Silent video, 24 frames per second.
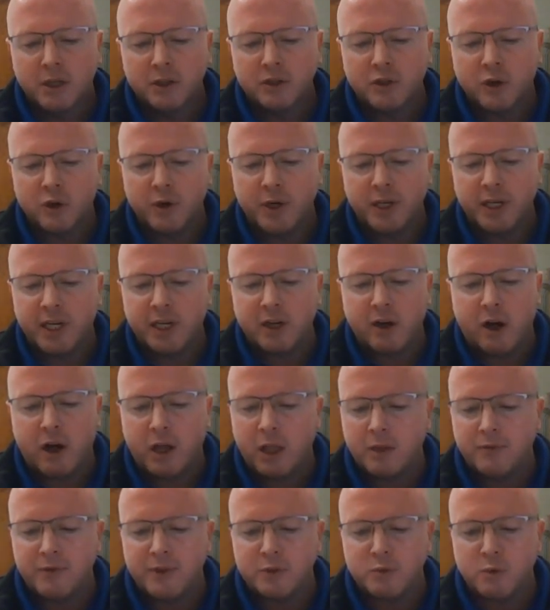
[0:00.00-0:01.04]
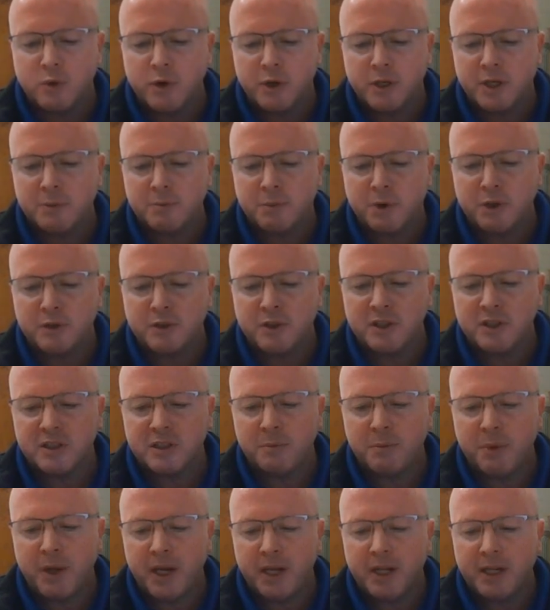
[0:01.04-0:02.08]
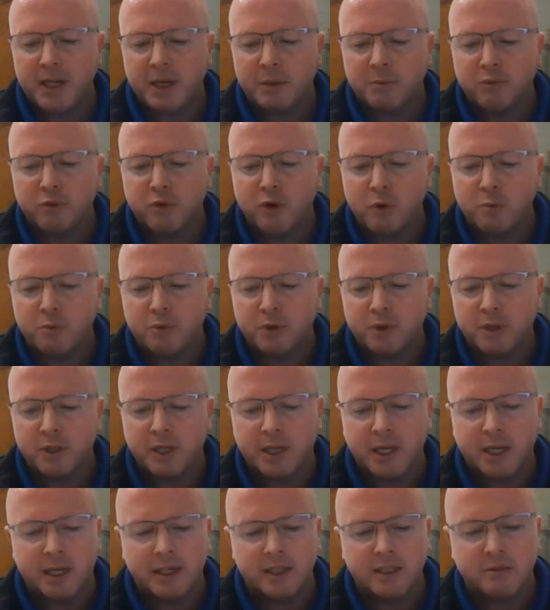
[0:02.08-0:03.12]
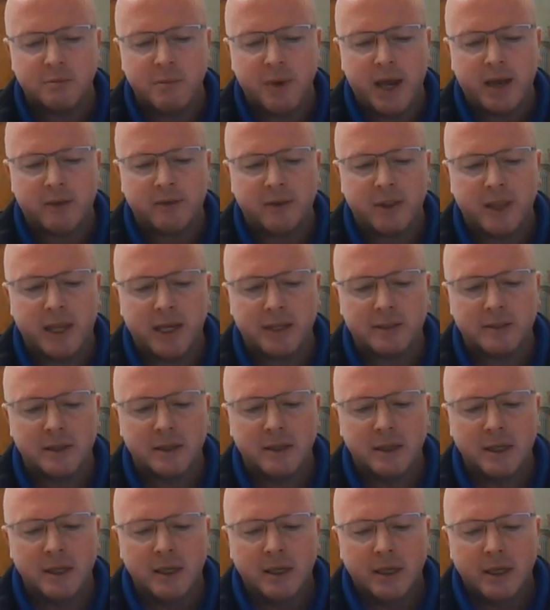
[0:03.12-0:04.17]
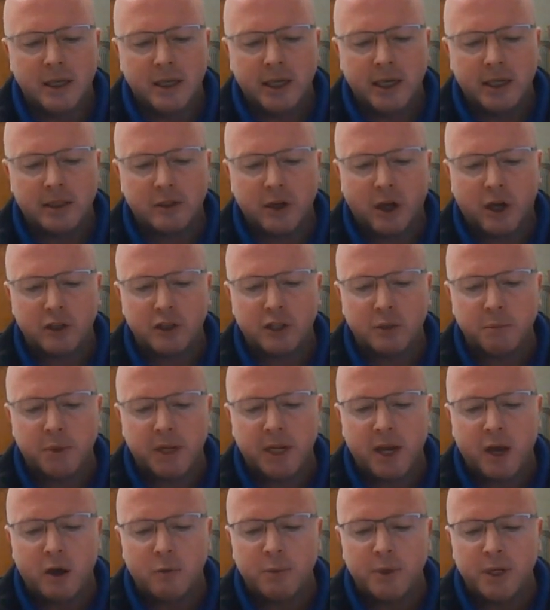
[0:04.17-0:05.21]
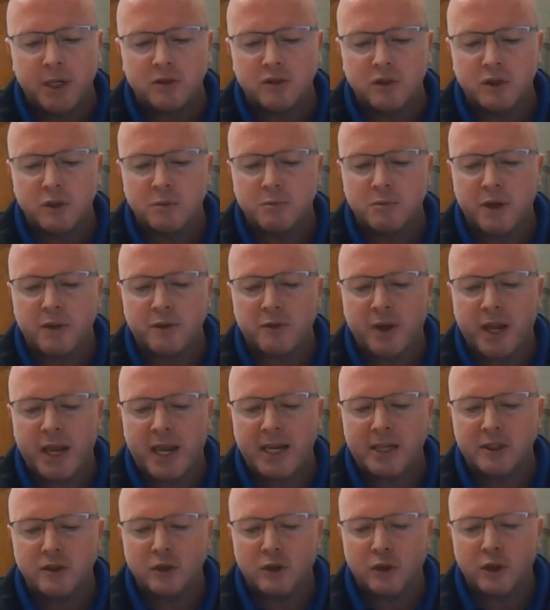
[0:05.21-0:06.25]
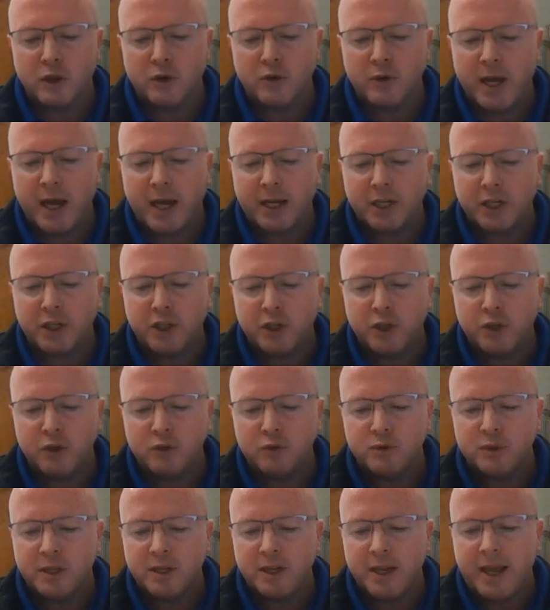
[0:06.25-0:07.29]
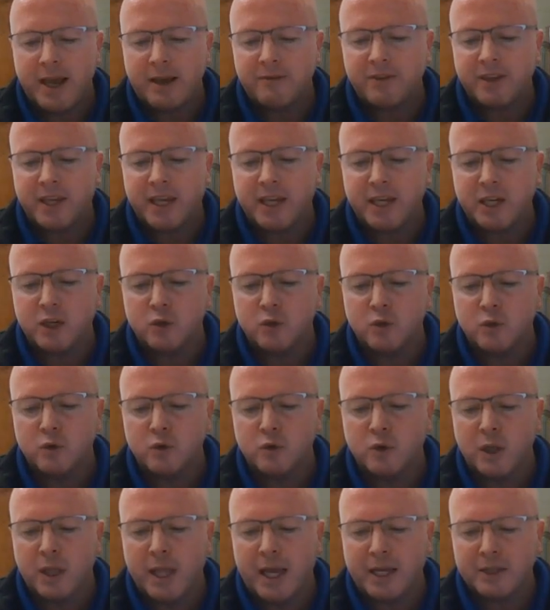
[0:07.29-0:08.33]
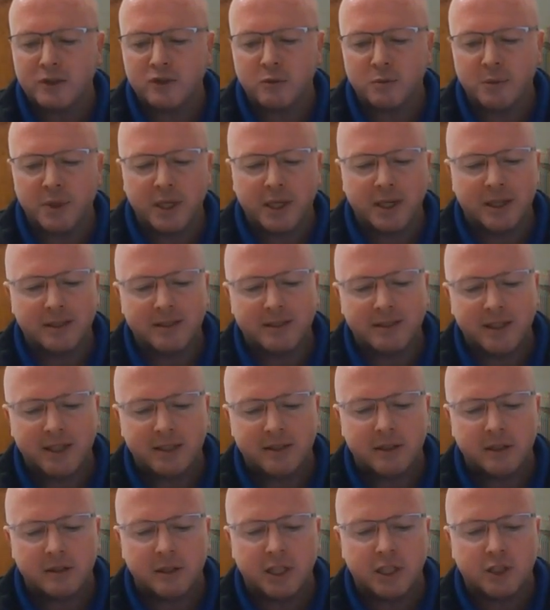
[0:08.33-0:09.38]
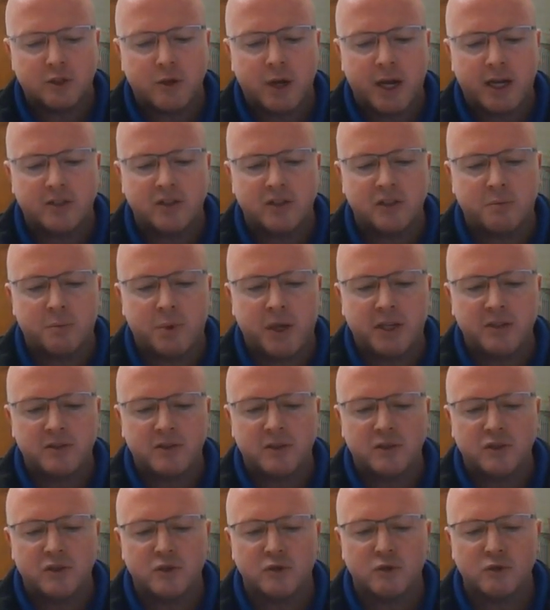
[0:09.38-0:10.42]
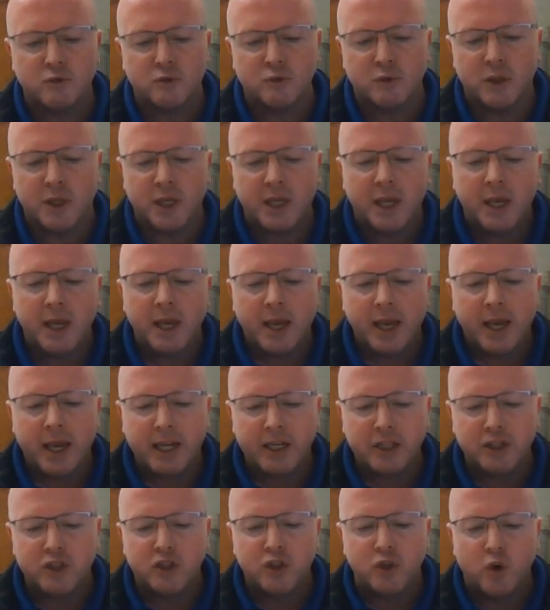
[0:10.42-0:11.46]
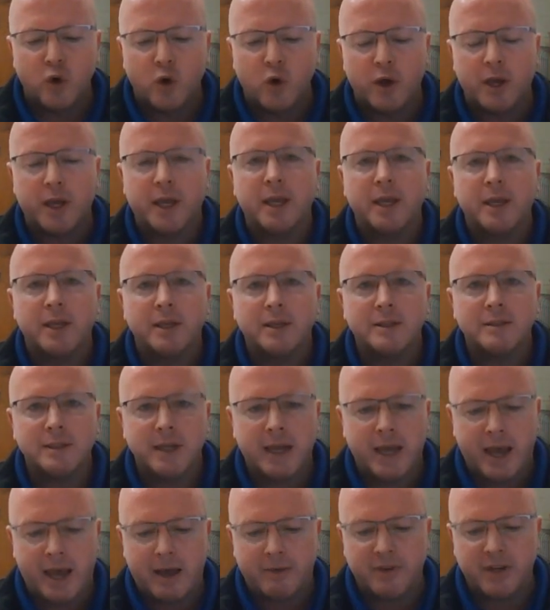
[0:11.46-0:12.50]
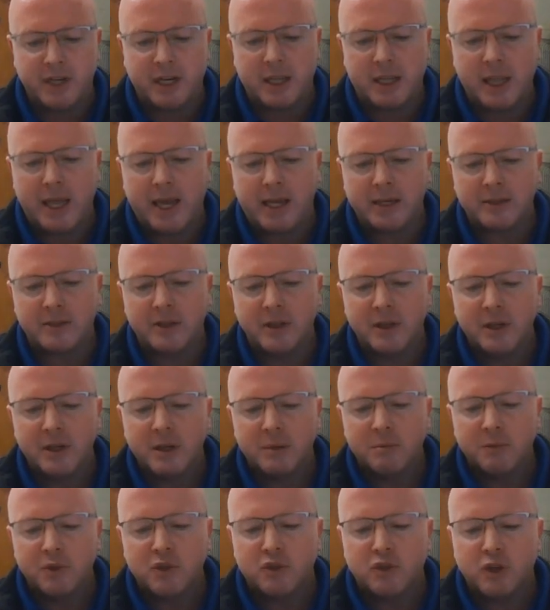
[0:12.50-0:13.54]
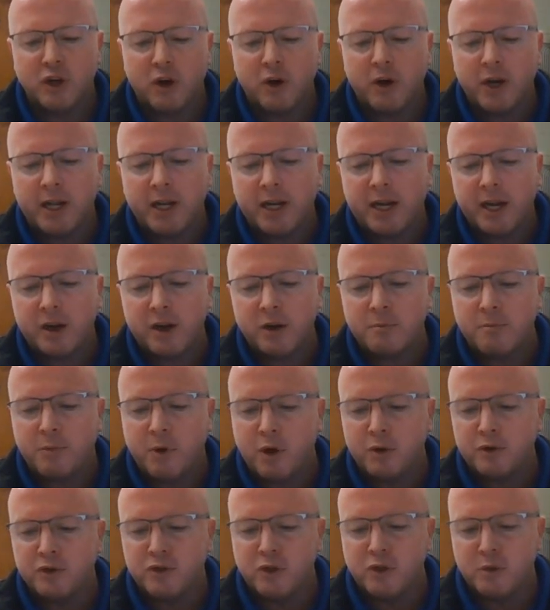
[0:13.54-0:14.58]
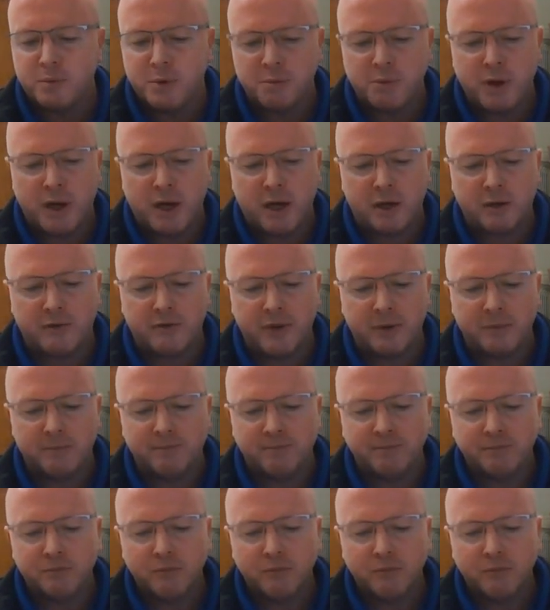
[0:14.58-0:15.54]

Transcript: turning in all of his work and participating appropriately in his math class. He has also been helping his little brother Angel learn how to use and navigate Google Classroom. He consistently tries his best and is truly a joy to have in class Ms. Jerry and I are both super proud of him.